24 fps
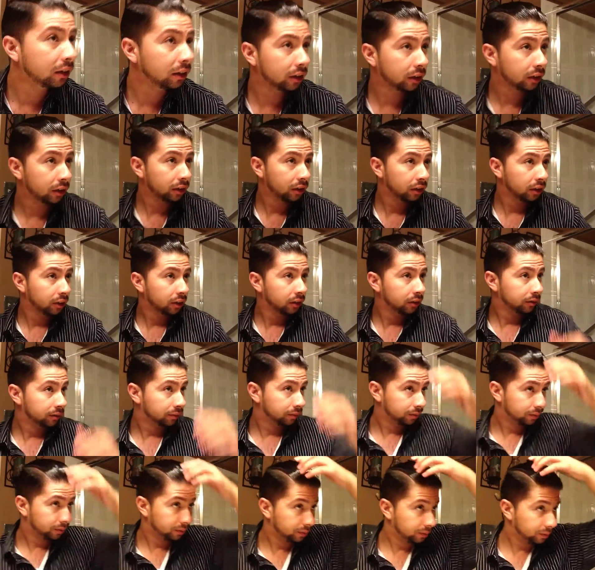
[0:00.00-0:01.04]

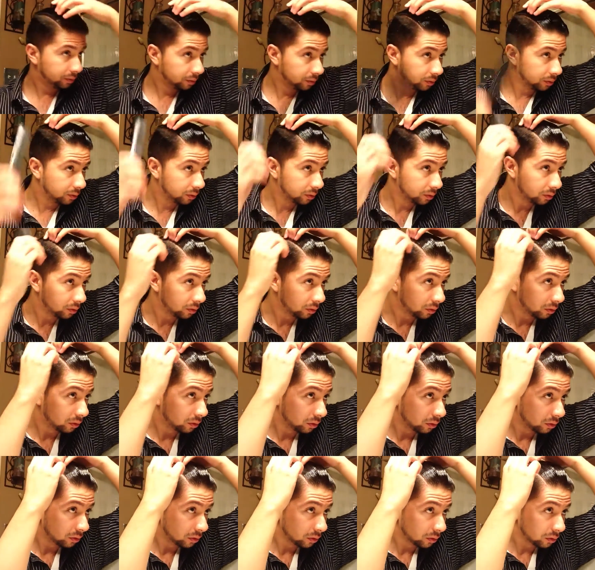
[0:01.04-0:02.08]

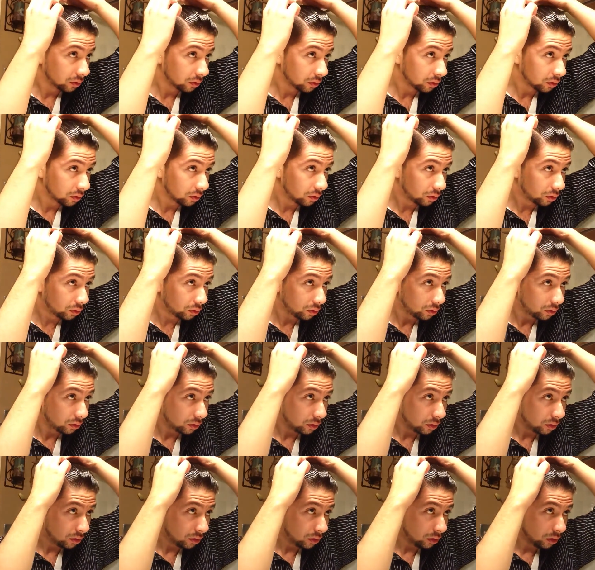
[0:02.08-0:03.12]

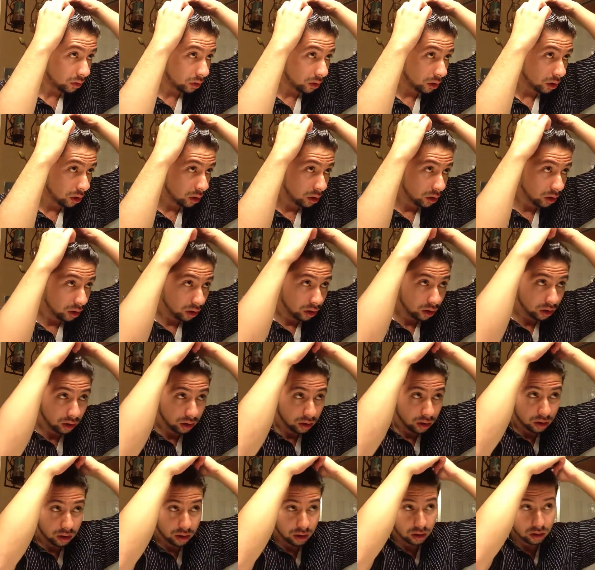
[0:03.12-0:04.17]

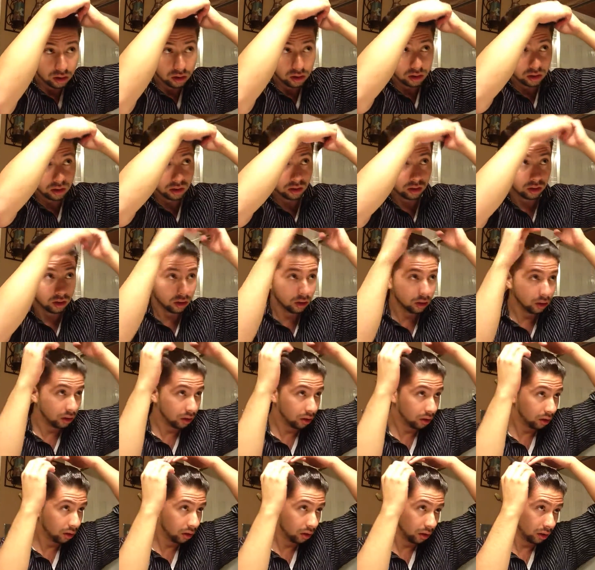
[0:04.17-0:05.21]

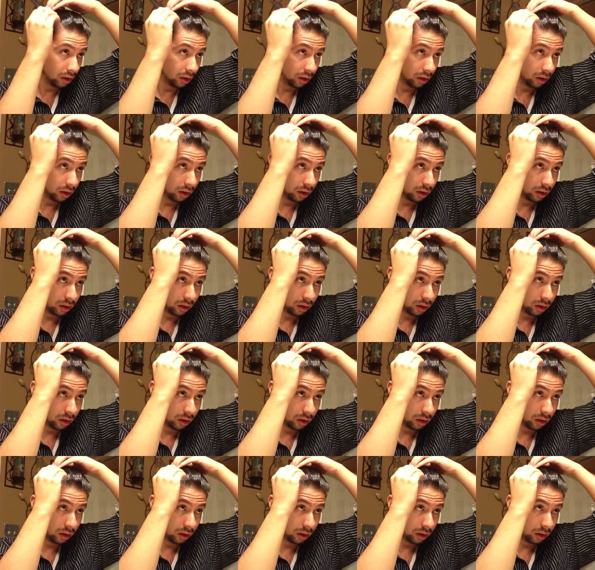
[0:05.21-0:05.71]
Nobody speaks.